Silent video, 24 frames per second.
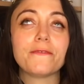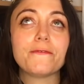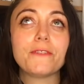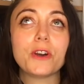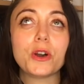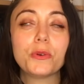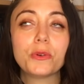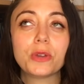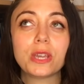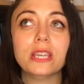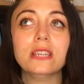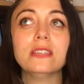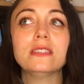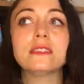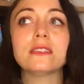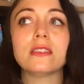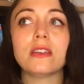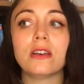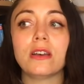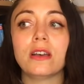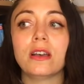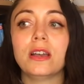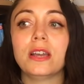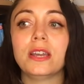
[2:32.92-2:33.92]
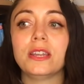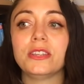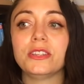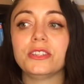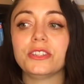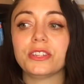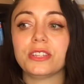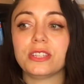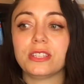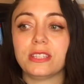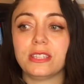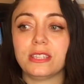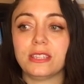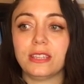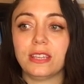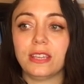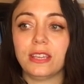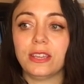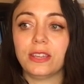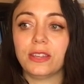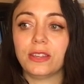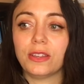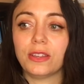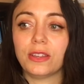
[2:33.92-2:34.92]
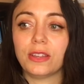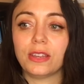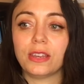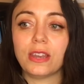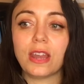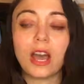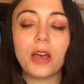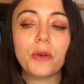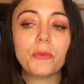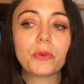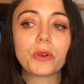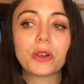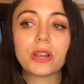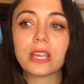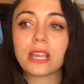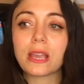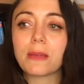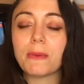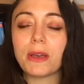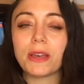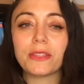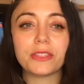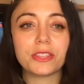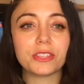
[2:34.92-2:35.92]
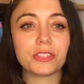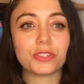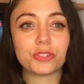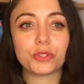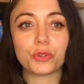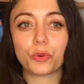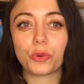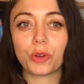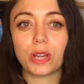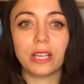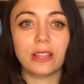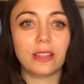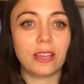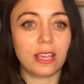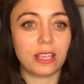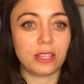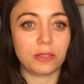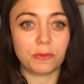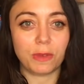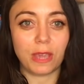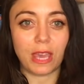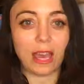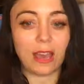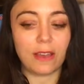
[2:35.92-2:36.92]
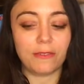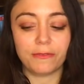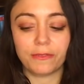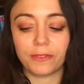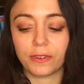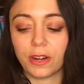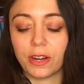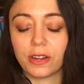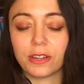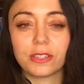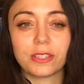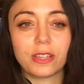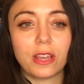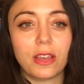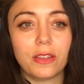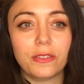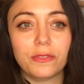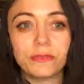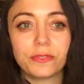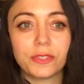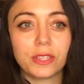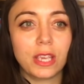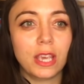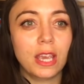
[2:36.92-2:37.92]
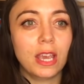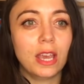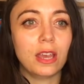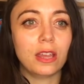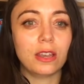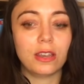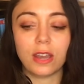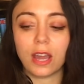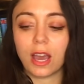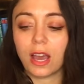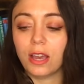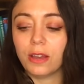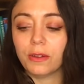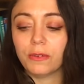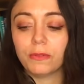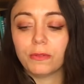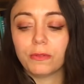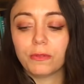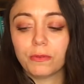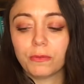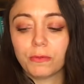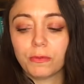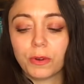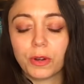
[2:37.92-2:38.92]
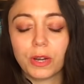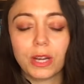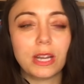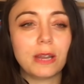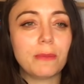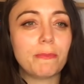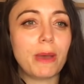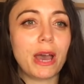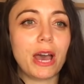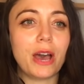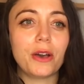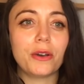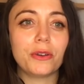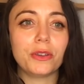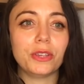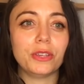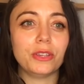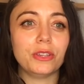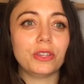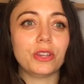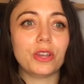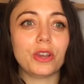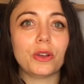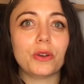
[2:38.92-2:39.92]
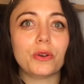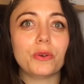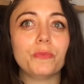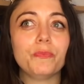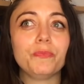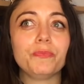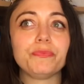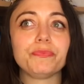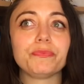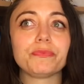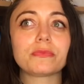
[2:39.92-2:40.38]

focus on just not worrying about the storylines we have for ourselves, not worried about, you know,